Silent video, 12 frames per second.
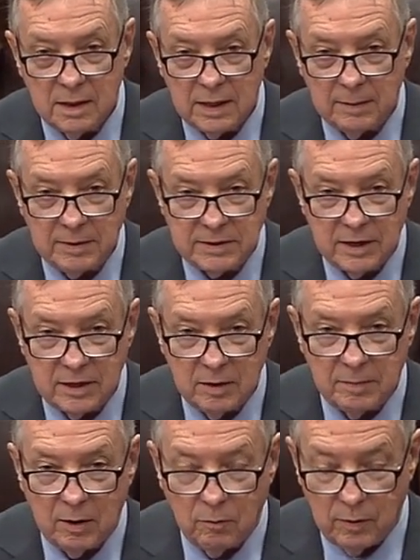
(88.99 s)
Let me tell you
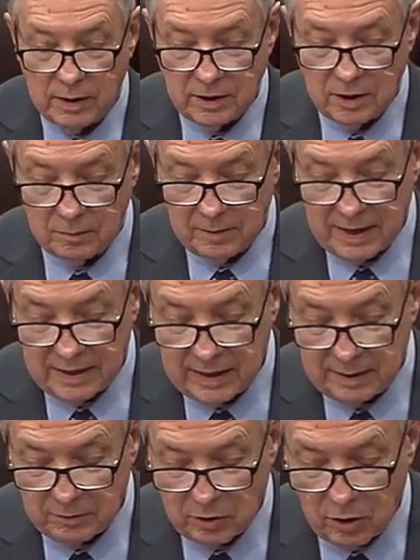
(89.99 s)
about one young man
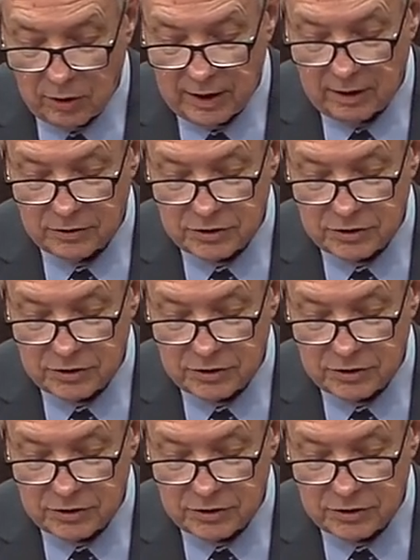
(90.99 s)
named Carnell